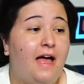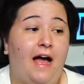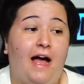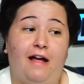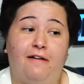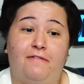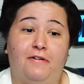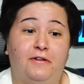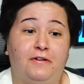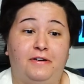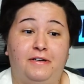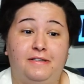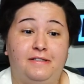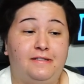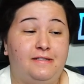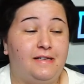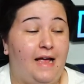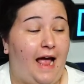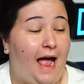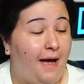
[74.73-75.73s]
I've heard
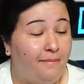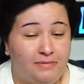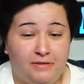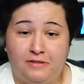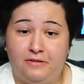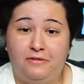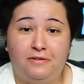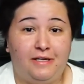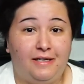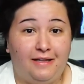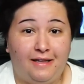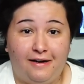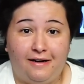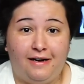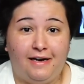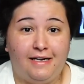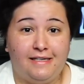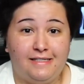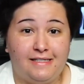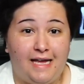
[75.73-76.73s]
it's absolutely
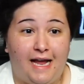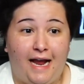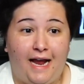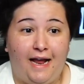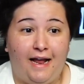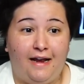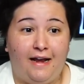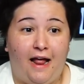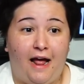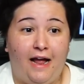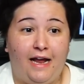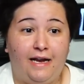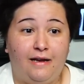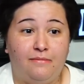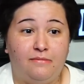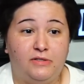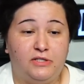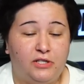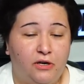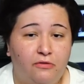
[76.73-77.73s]
hilarious, and I
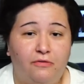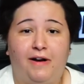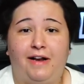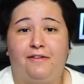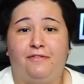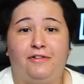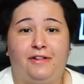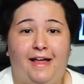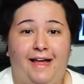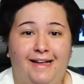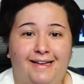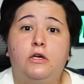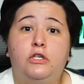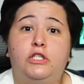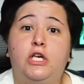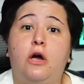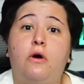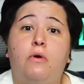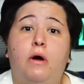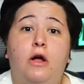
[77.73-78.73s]
am so ready for that.
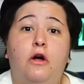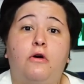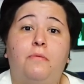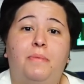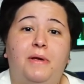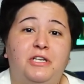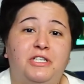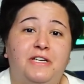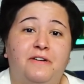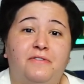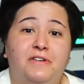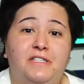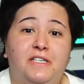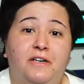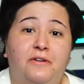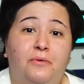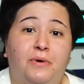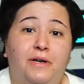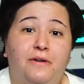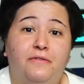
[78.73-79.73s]
So I hope each and every
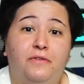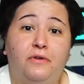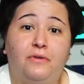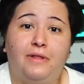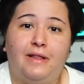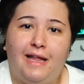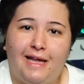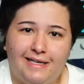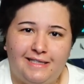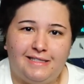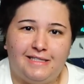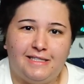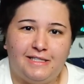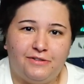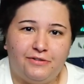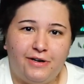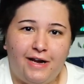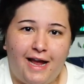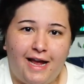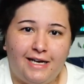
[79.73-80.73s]
single one of you likes this
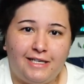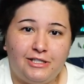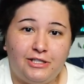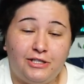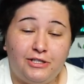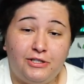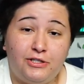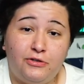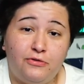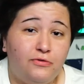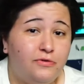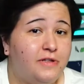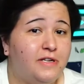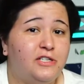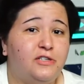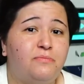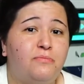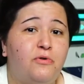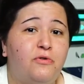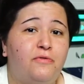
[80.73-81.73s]
reaction to
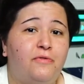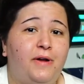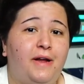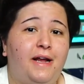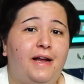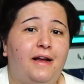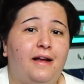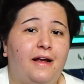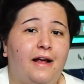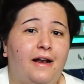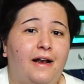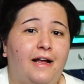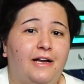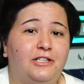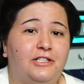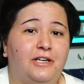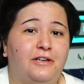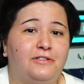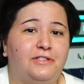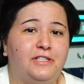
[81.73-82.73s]
this movie, and I
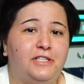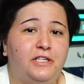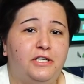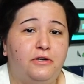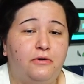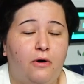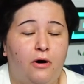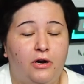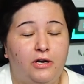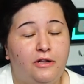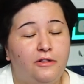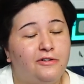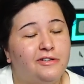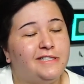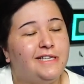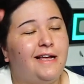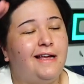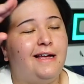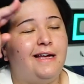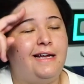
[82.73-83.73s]
shall see you on the other
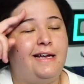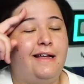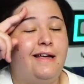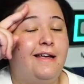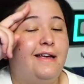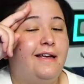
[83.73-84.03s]
side.